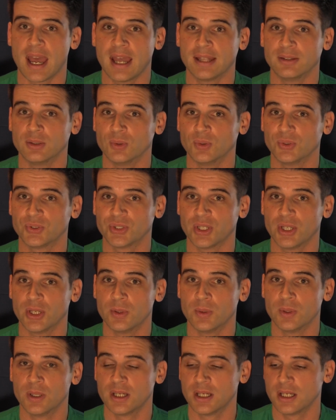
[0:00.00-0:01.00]
and
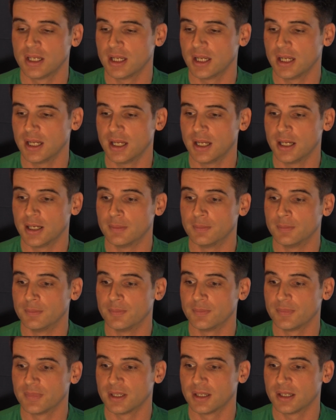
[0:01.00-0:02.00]
also
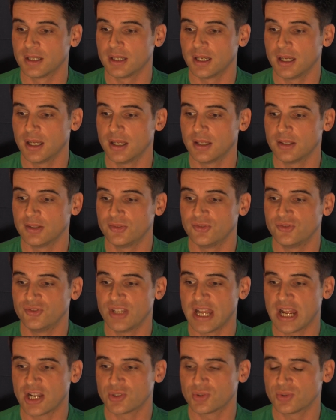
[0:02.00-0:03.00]
um,
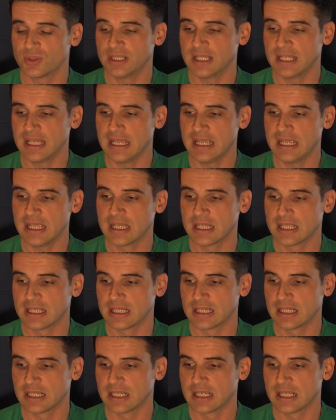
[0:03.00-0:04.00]
naturally,
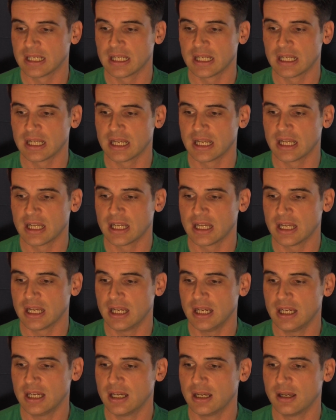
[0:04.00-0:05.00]

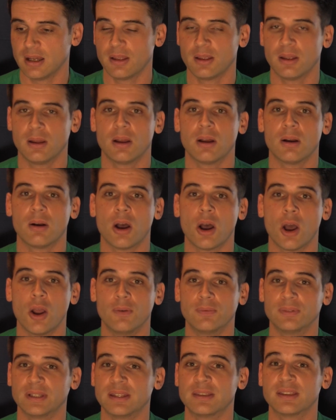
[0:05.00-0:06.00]
uh,
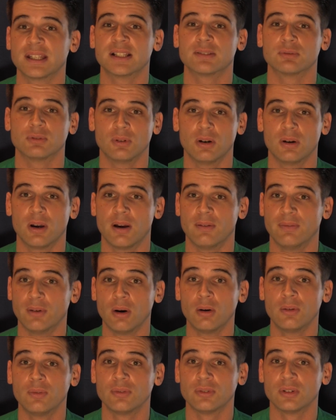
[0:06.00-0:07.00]
hopefully, things will
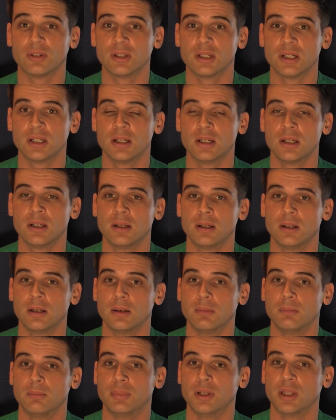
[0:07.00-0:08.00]
evolve.
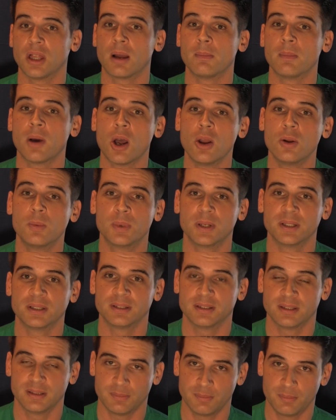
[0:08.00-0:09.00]
But I'm
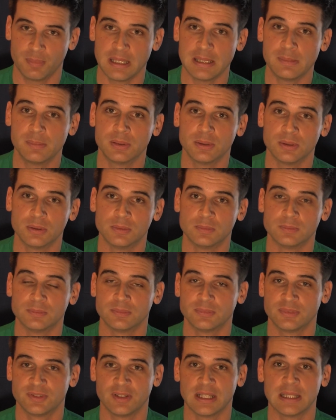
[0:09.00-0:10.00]
hoping that people,
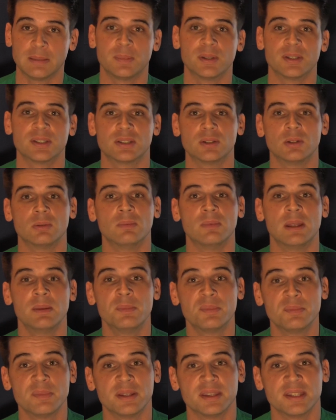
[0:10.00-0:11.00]
developers who
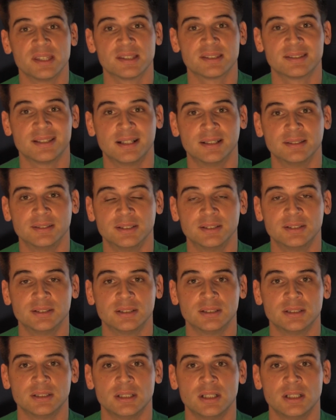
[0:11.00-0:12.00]
implement this standard,